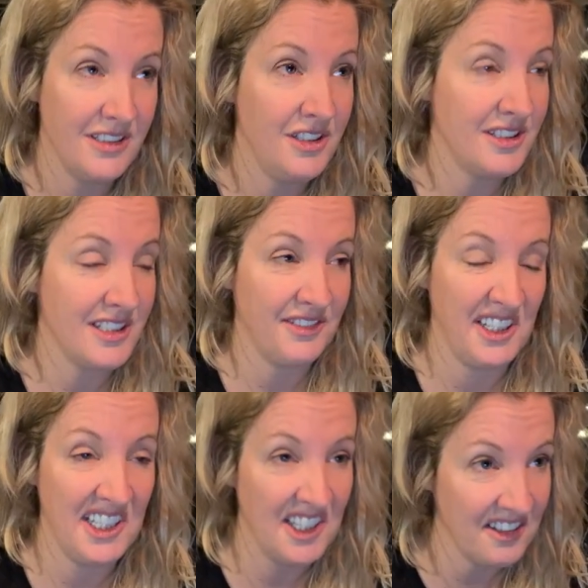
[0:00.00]
You just have to
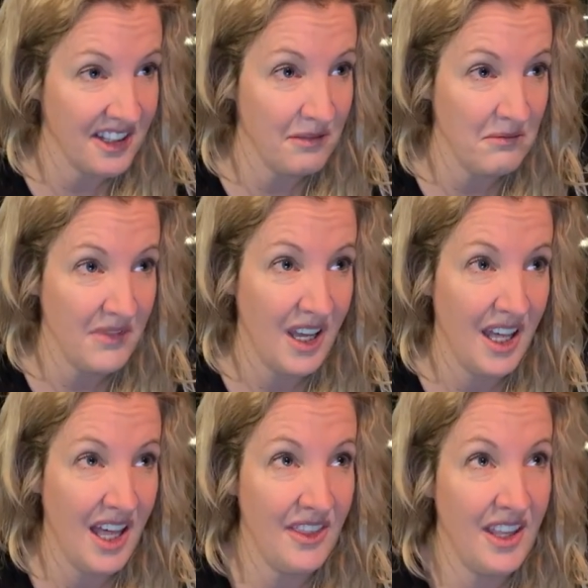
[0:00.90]
hear them.
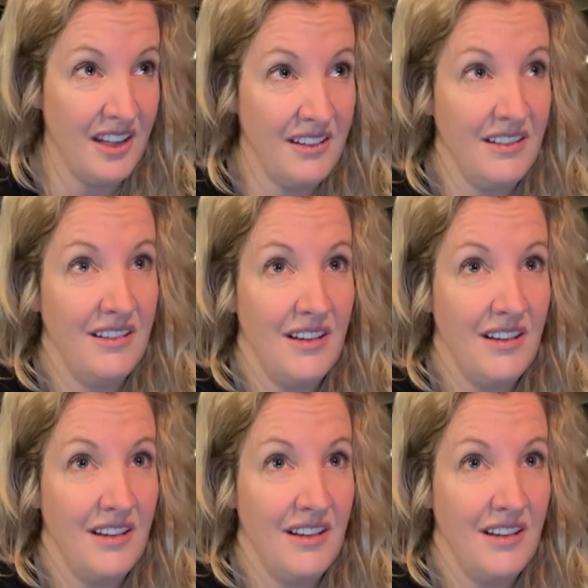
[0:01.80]
And then